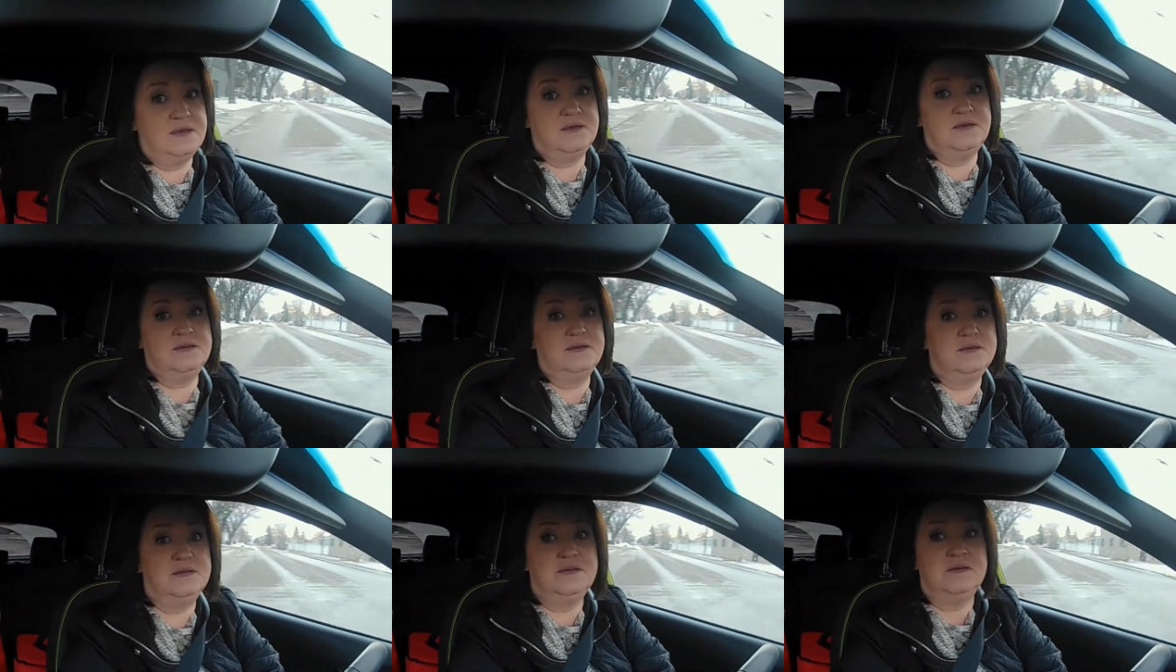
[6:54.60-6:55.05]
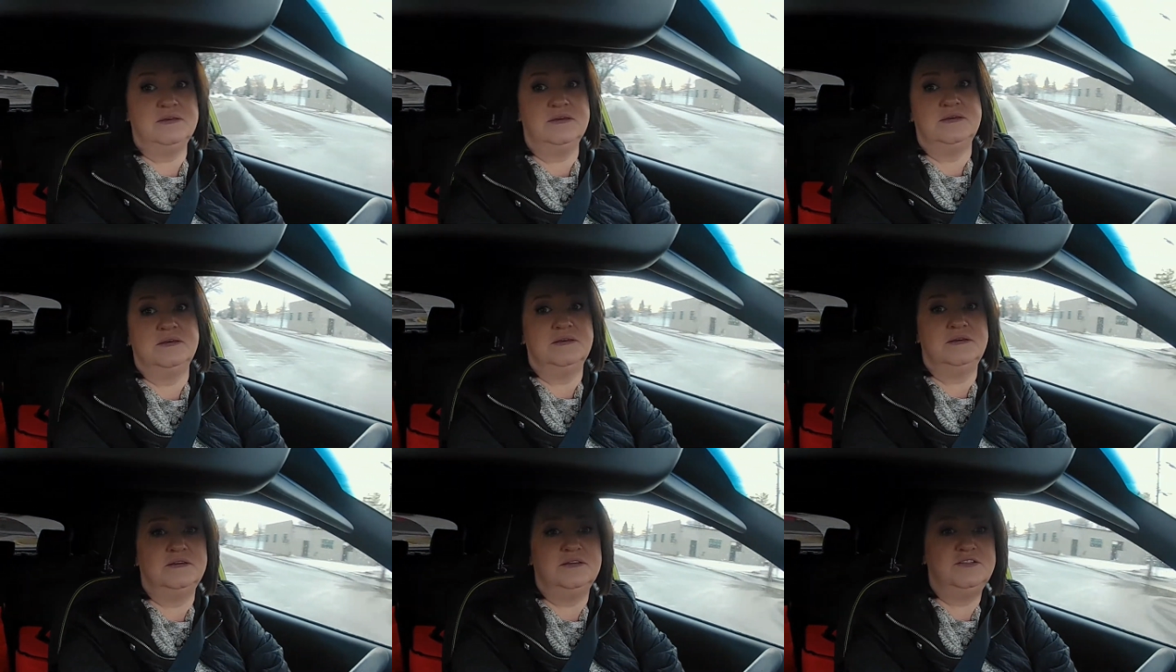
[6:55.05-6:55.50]

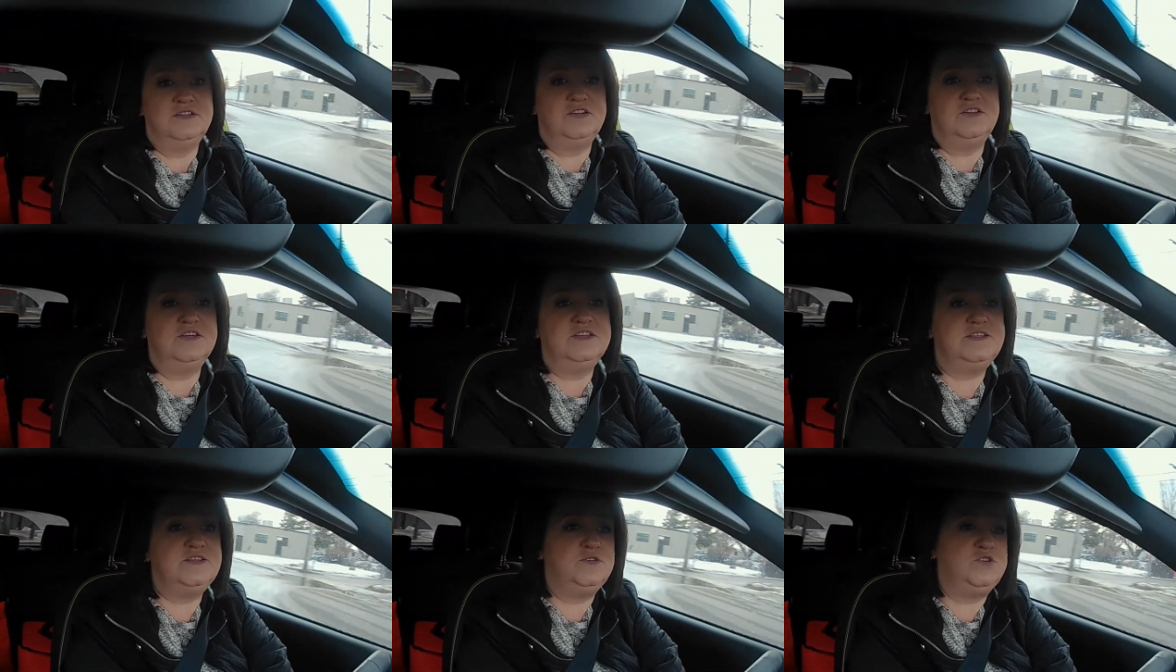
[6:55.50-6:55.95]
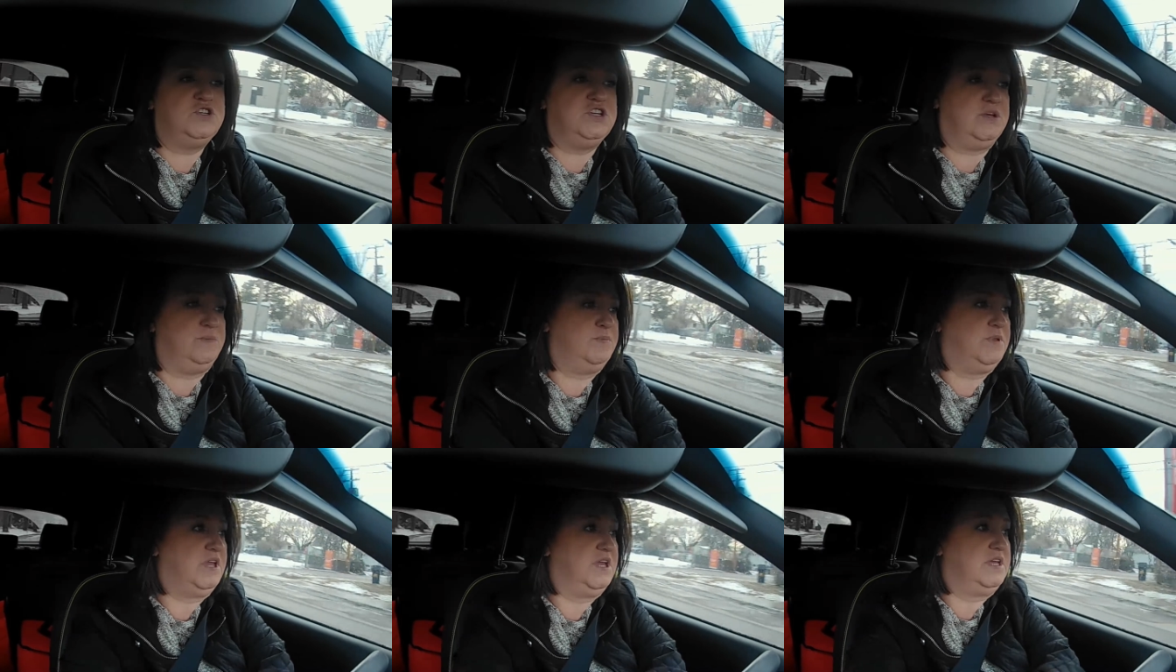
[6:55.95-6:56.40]
to the
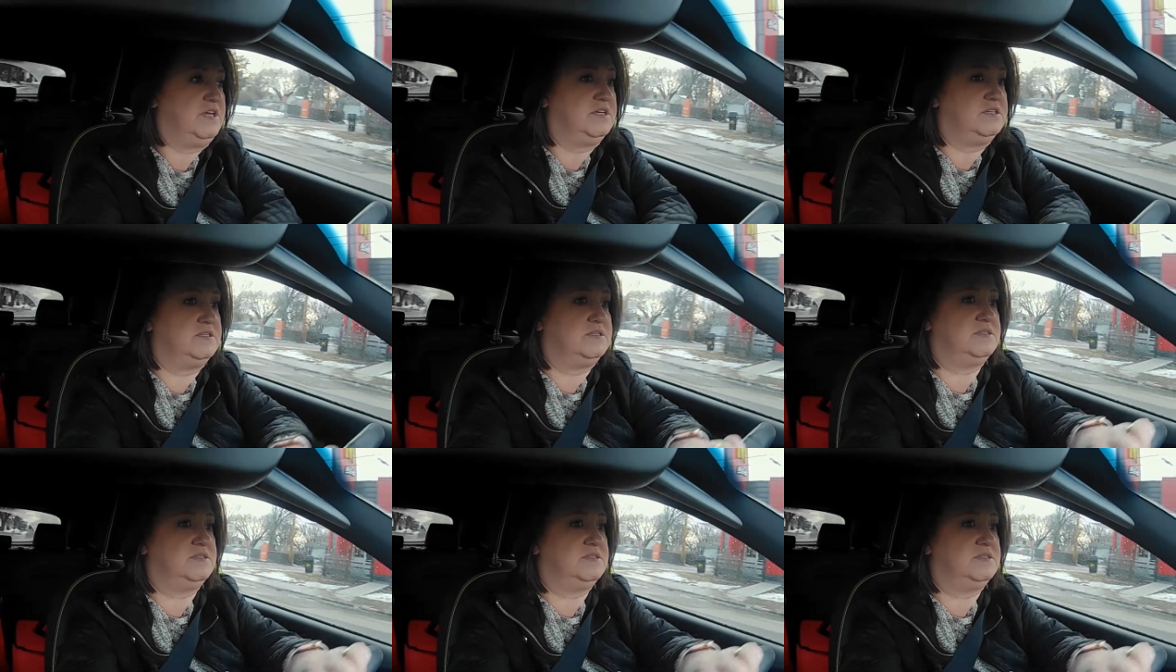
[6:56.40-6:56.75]
sushi place.